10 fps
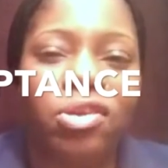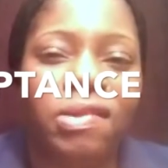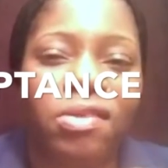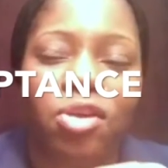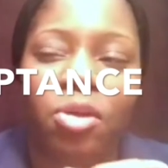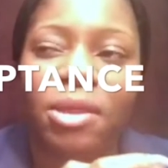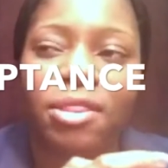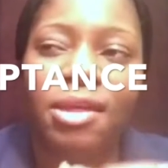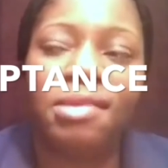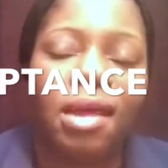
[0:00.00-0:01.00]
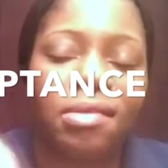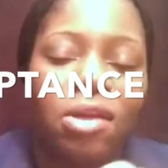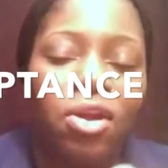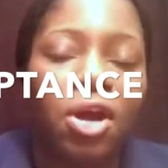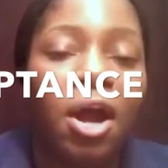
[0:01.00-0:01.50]
There's going to be things that's
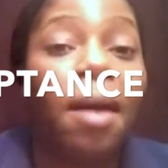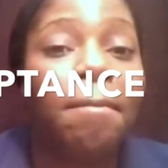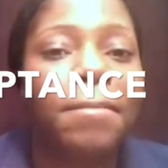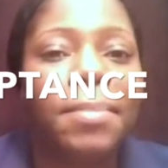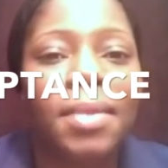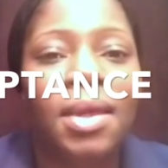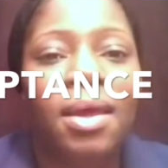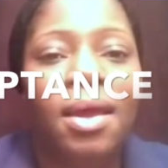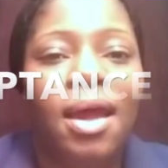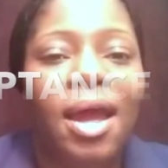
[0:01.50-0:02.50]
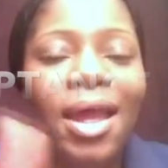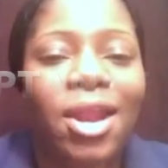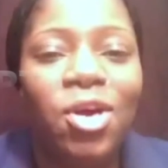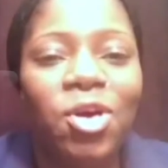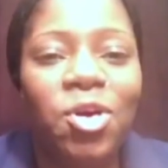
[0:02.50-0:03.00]
going to come.
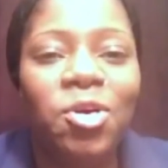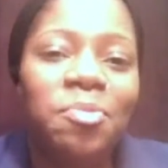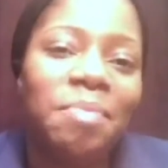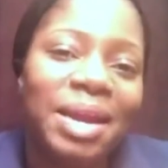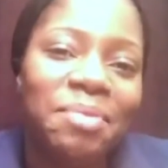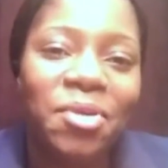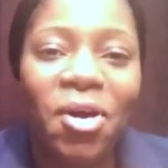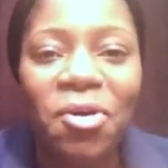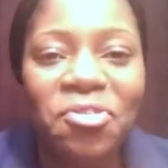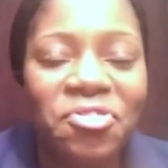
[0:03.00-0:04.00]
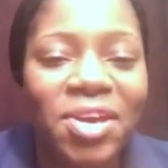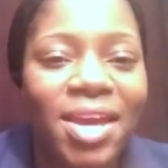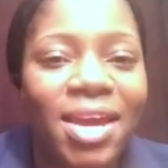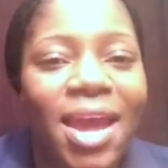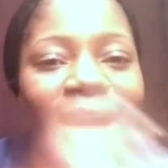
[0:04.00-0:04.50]
Hello, Madam Kofi.